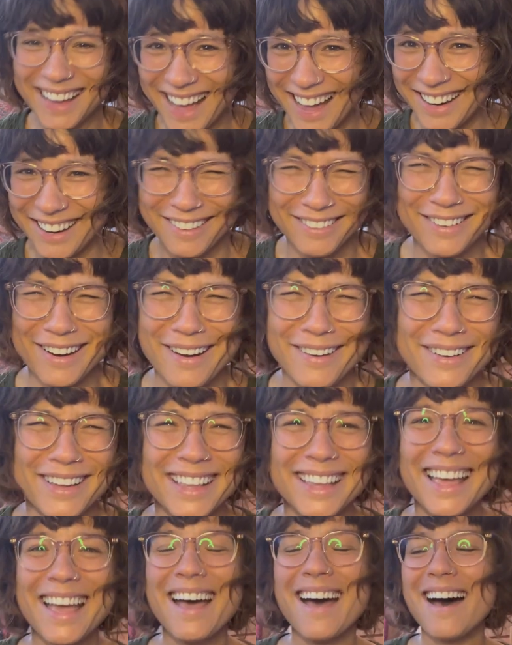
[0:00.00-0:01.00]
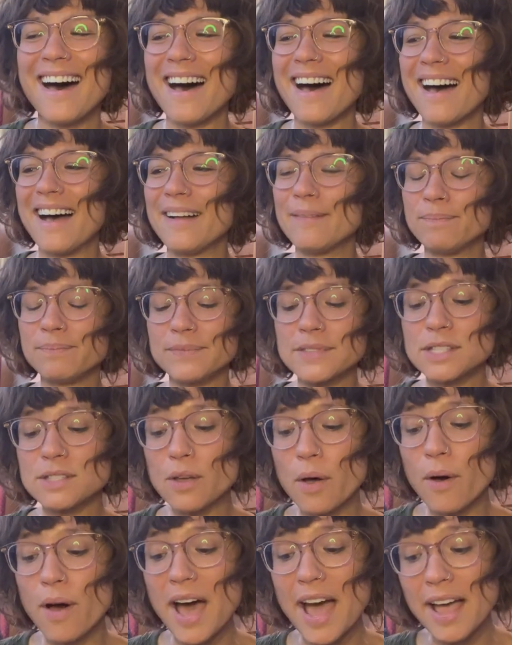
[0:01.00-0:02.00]
I don't know. Um,
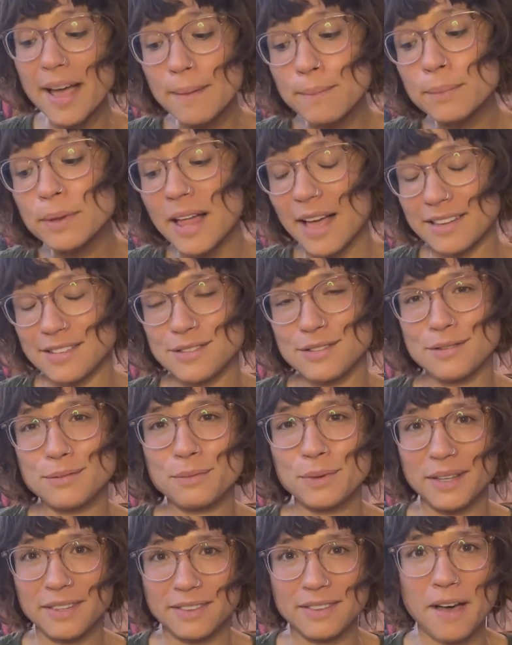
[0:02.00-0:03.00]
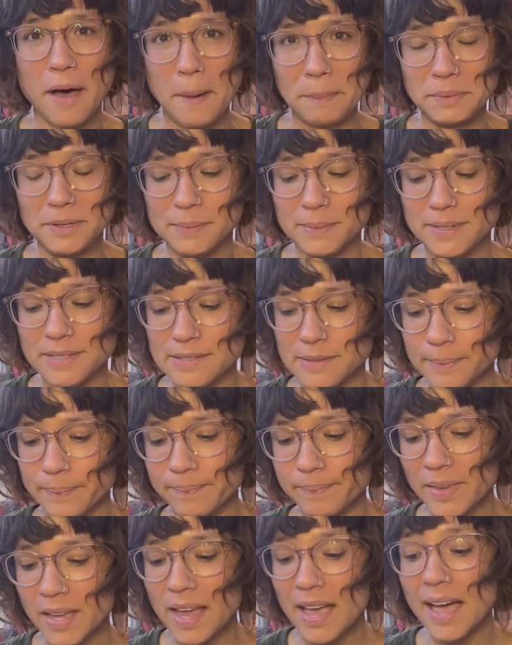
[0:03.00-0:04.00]
so I am blessed with
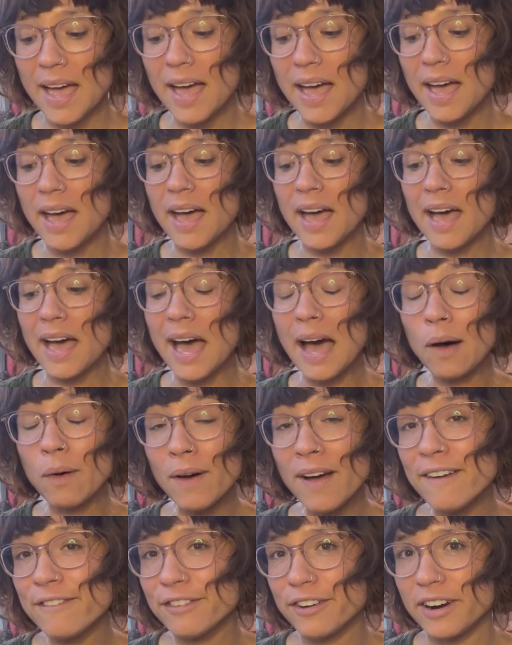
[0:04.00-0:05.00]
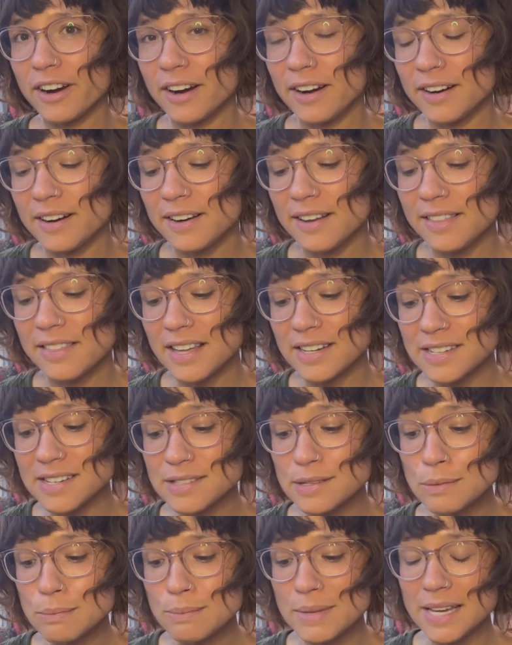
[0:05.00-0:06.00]
optimism. However, that
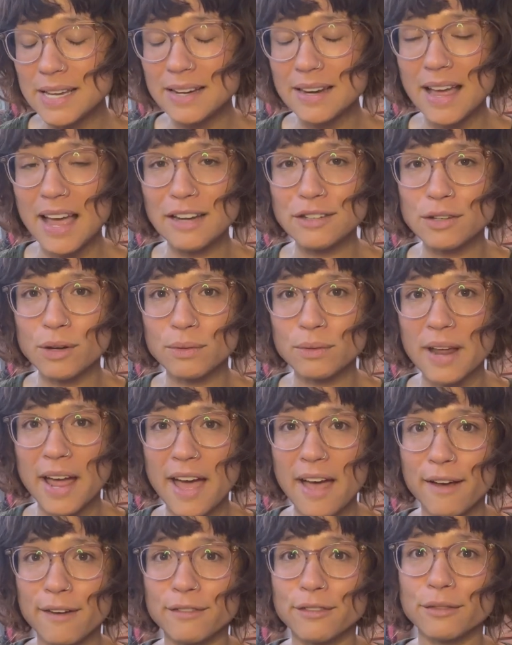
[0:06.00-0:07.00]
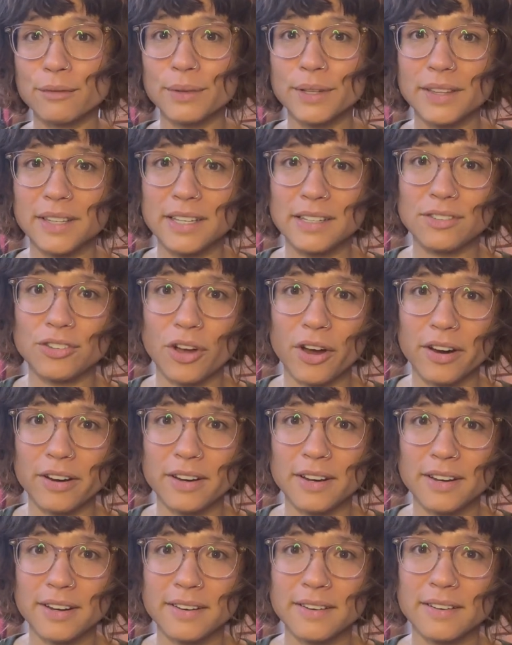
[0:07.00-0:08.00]
doesn't mean I don't have really
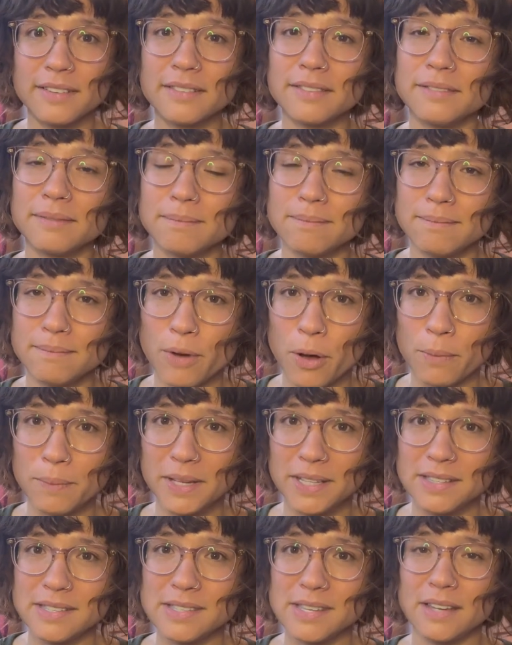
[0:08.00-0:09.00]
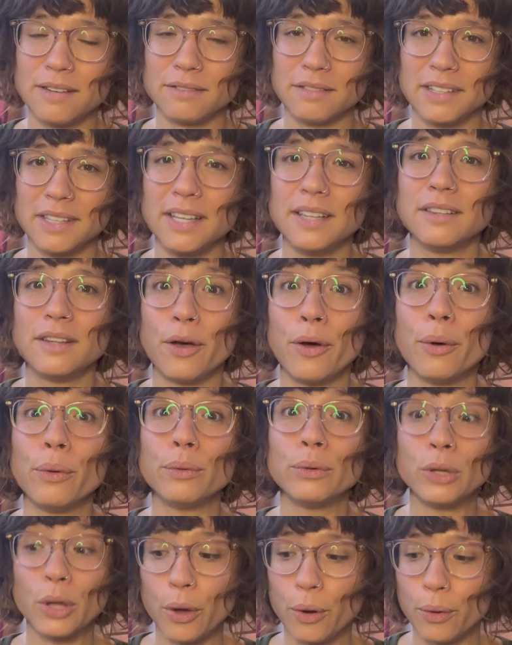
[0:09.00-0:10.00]
dark moments and really
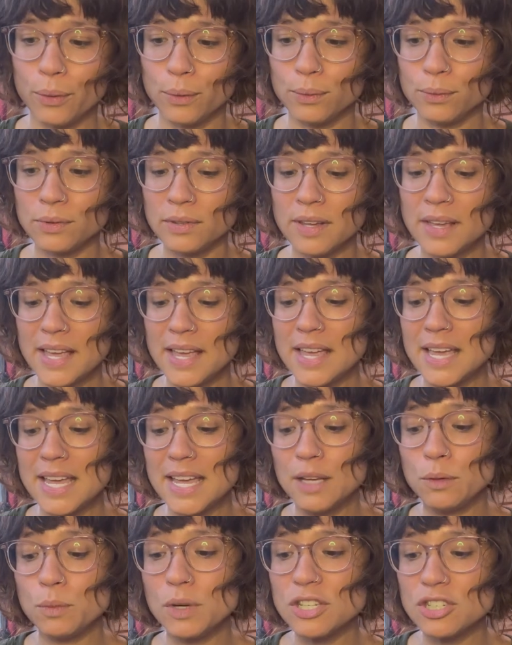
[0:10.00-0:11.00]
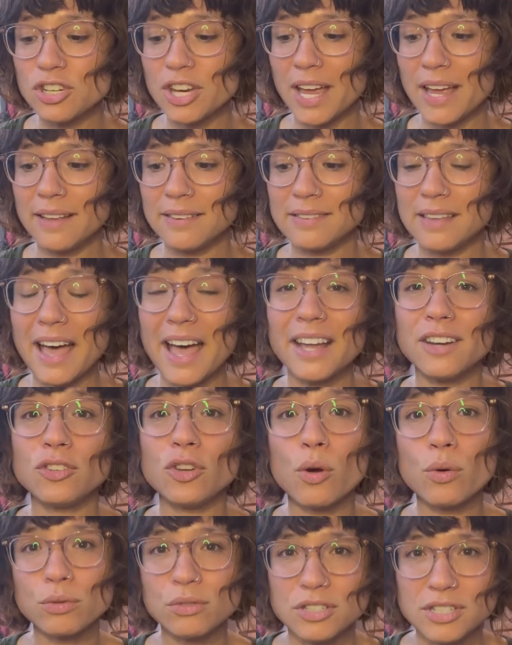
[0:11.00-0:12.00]
low lows, in which case I
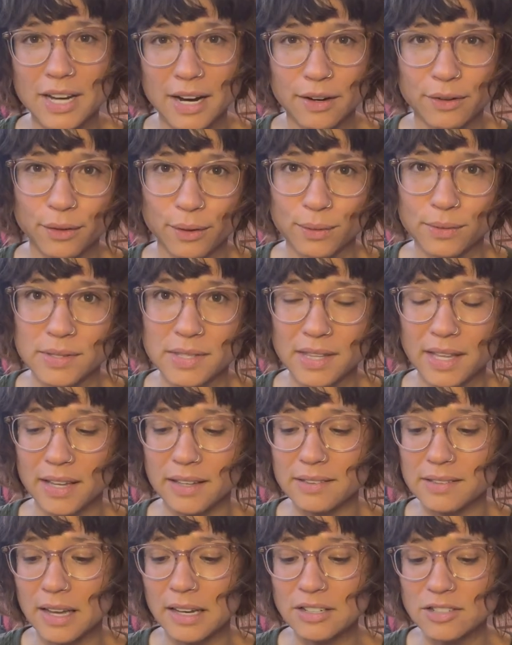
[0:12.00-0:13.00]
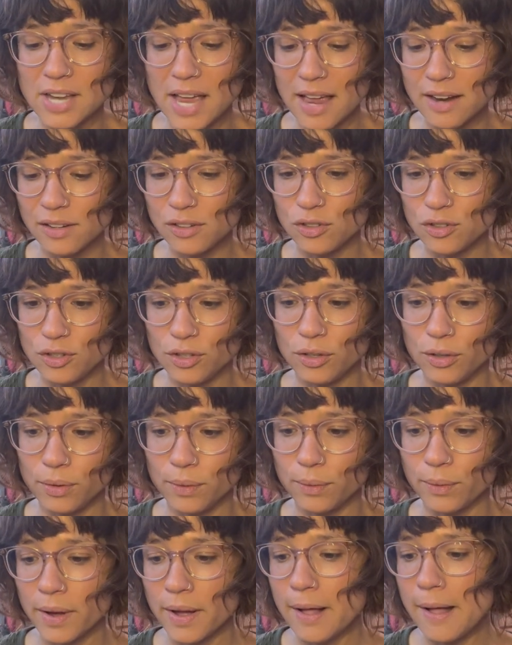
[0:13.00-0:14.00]
don't share those things. I tend
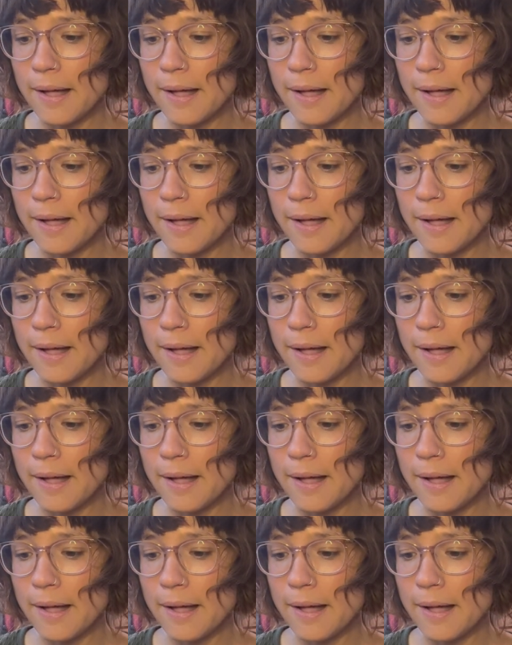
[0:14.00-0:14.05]
to